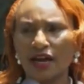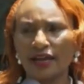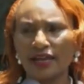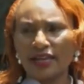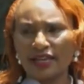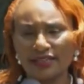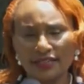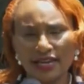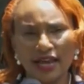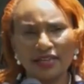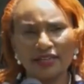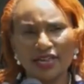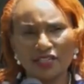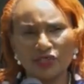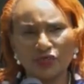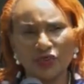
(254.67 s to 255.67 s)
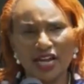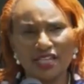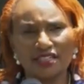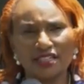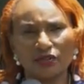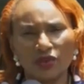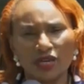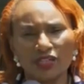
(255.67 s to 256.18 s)
In as far as
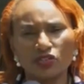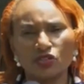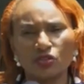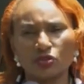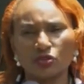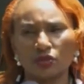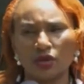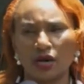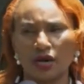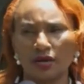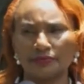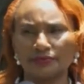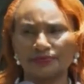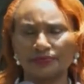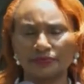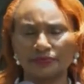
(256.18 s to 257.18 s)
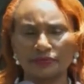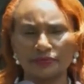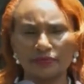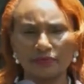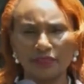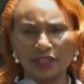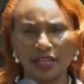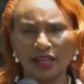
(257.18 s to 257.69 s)
they're going to
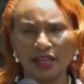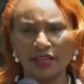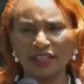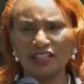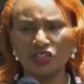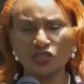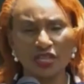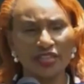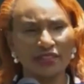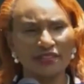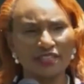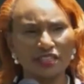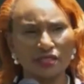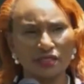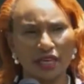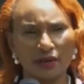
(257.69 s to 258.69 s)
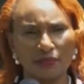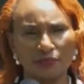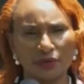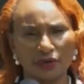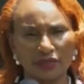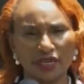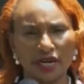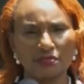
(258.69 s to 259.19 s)
ensure that these
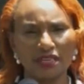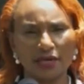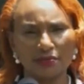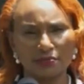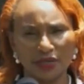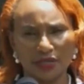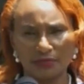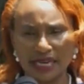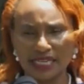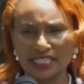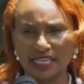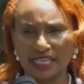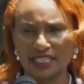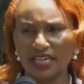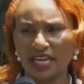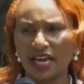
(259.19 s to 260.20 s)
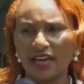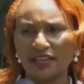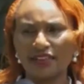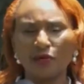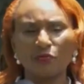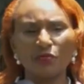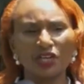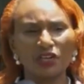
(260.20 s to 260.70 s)
programs are implemented,
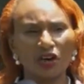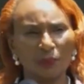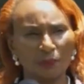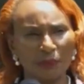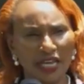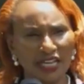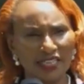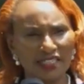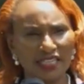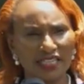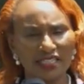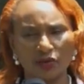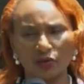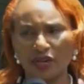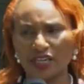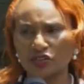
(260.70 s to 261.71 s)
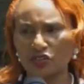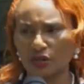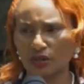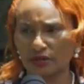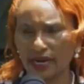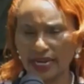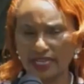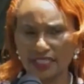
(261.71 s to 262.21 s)
there'll be complaints that are going to
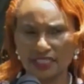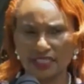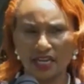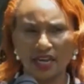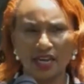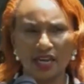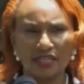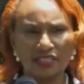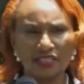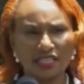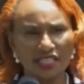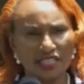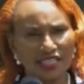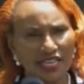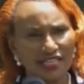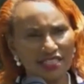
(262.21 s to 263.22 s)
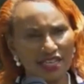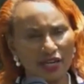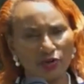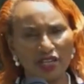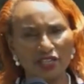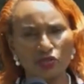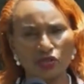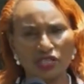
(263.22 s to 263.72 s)
arise. Citizens are
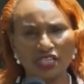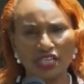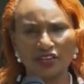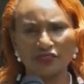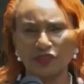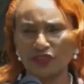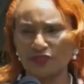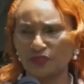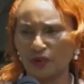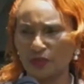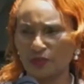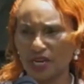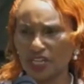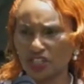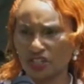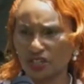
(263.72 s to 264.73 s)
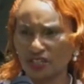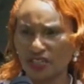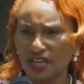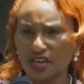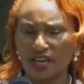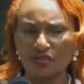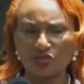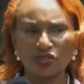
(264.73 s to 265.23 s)
going to seek for information
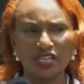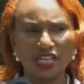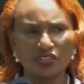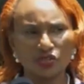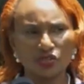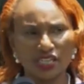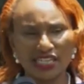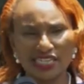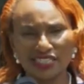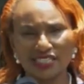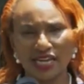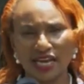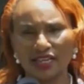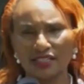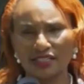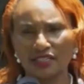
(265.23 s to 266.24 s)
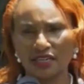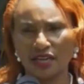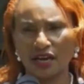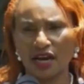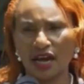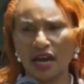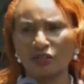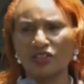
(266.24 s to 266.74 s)
to get to understand
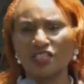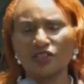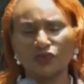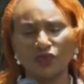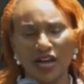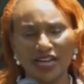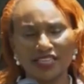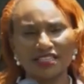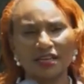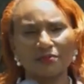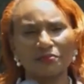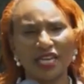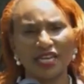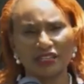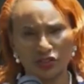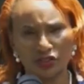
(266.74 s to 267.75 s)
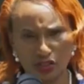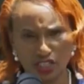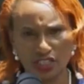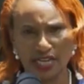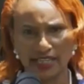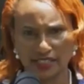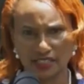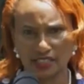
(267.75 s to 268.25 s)
how these funds are being
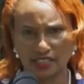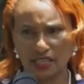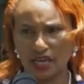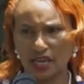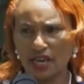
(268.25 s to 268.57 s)
utilized.